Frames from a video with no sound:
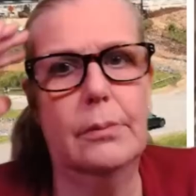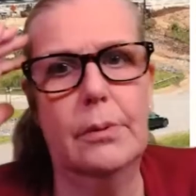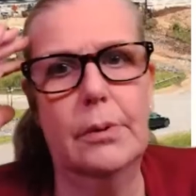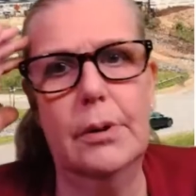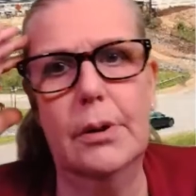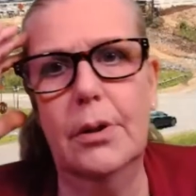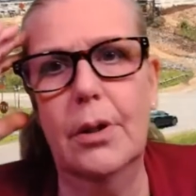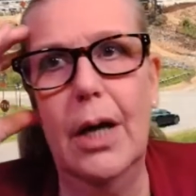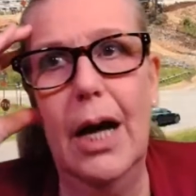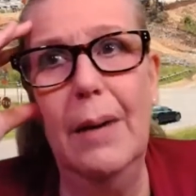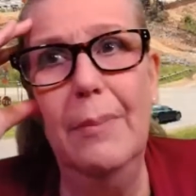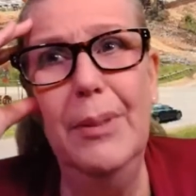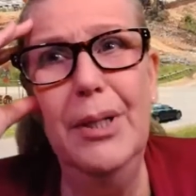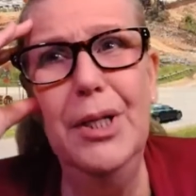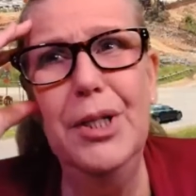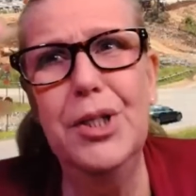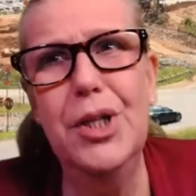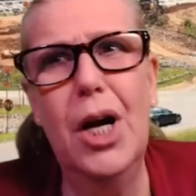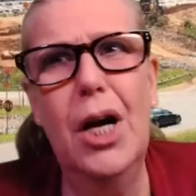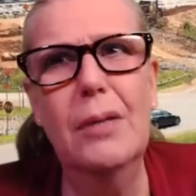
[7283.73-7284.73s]
You know, how many
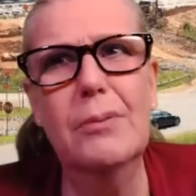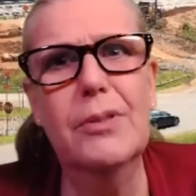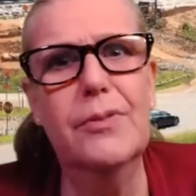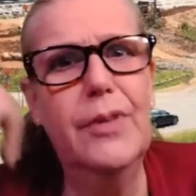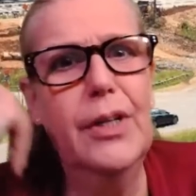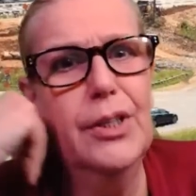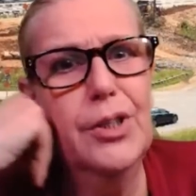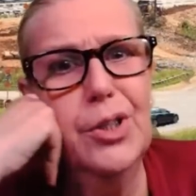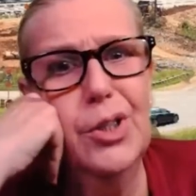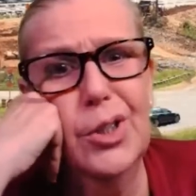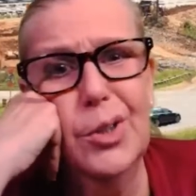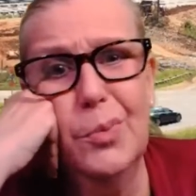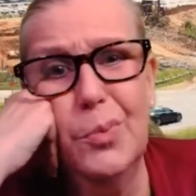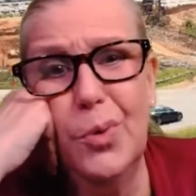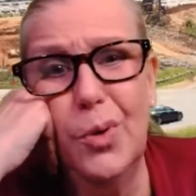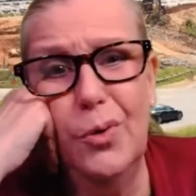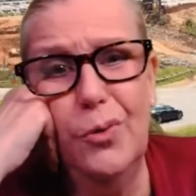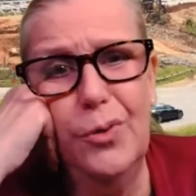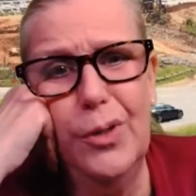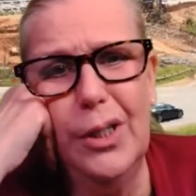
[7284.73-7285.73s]
times have I turned a
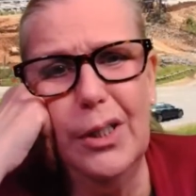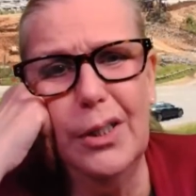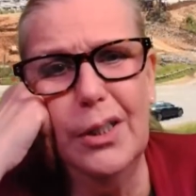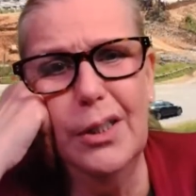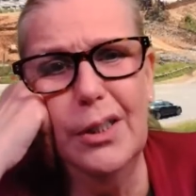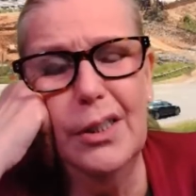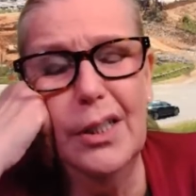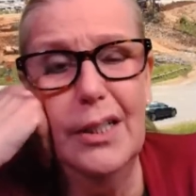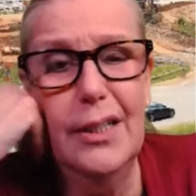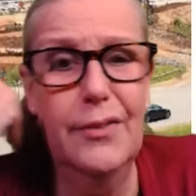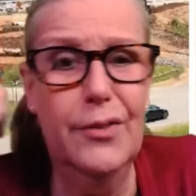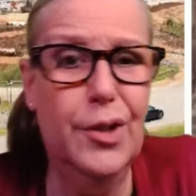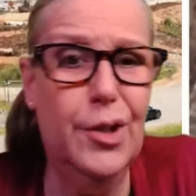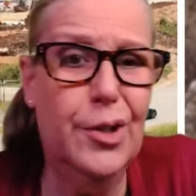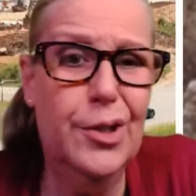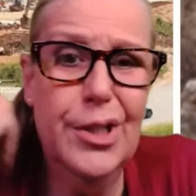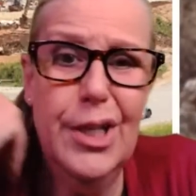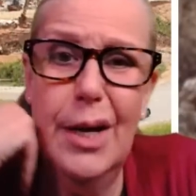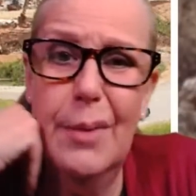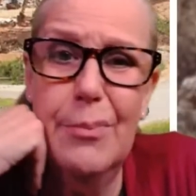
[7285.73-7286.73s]
profile in and I never hear a
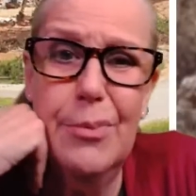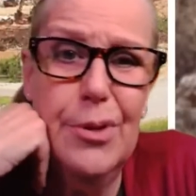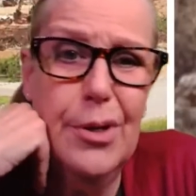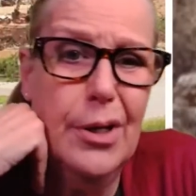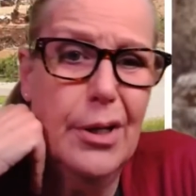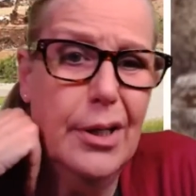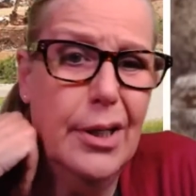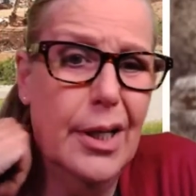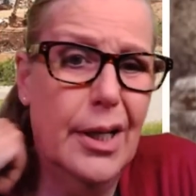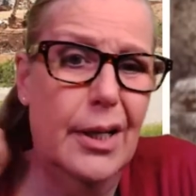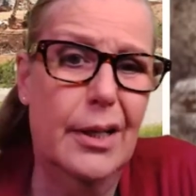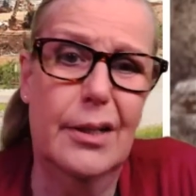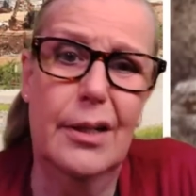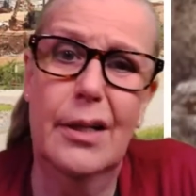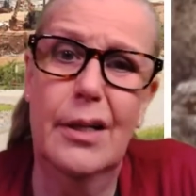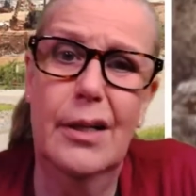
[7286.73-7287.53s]
damn thing again?